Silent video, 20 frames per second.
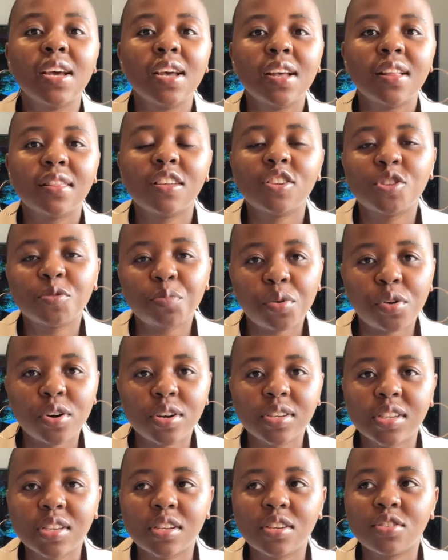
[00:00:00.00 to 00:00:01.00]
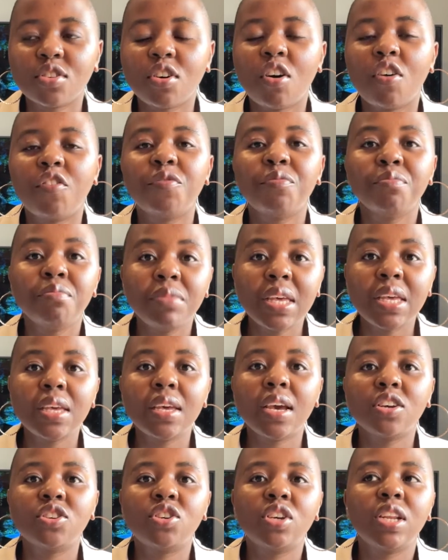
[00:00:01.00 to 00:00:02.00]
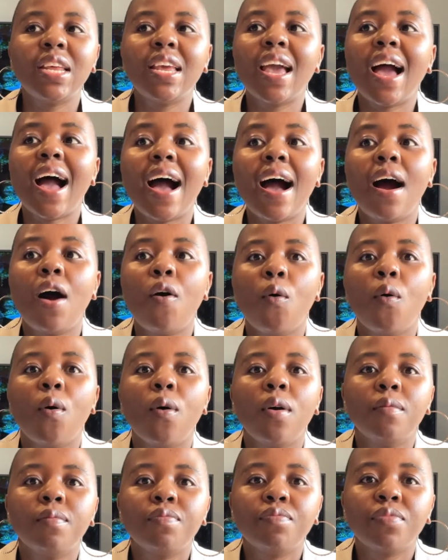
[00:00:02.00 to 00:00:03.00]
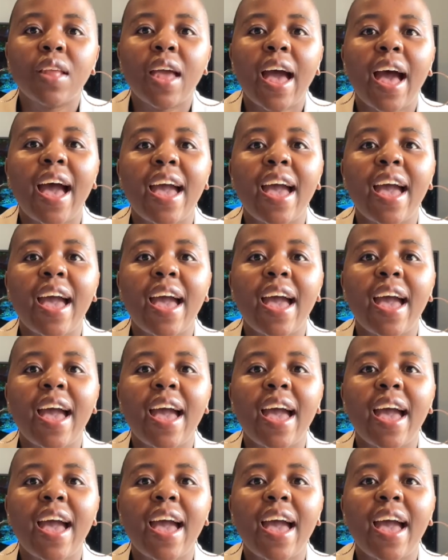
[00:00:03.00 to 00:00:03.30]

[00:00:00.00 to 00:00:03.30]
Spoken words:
this process of me actually how I